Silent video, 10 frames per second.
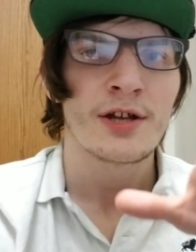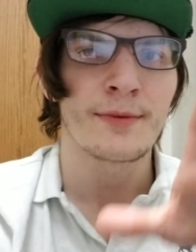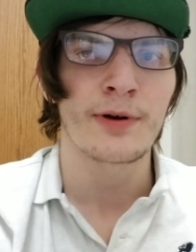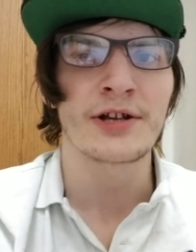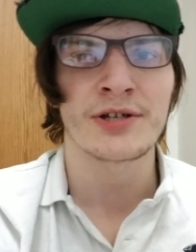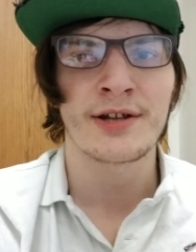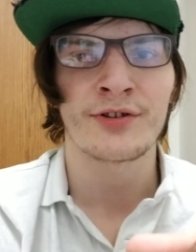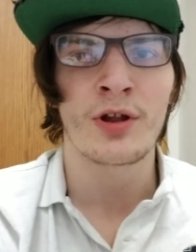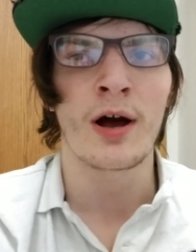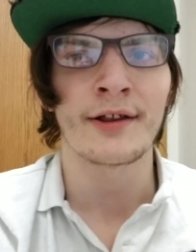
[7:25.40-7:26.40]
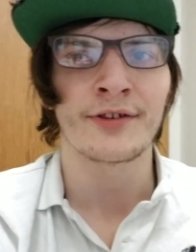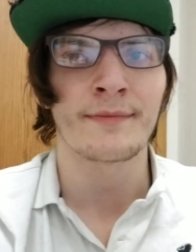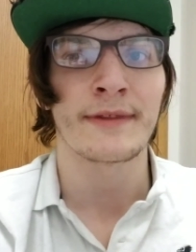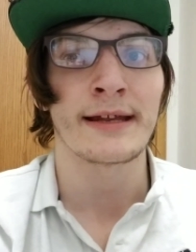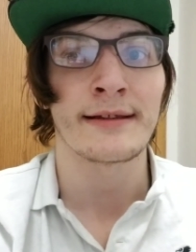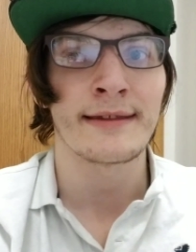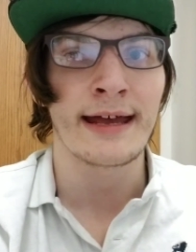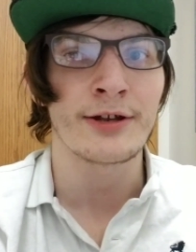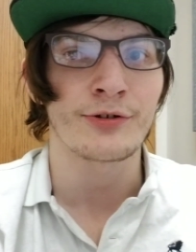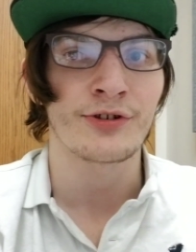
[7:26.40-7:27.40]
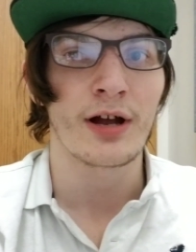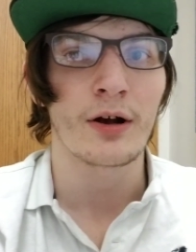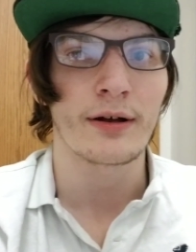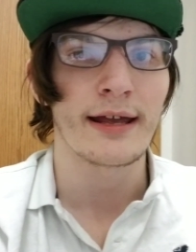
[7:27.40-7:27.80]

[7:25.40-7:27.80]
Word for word: Depression is not something that you're stuck.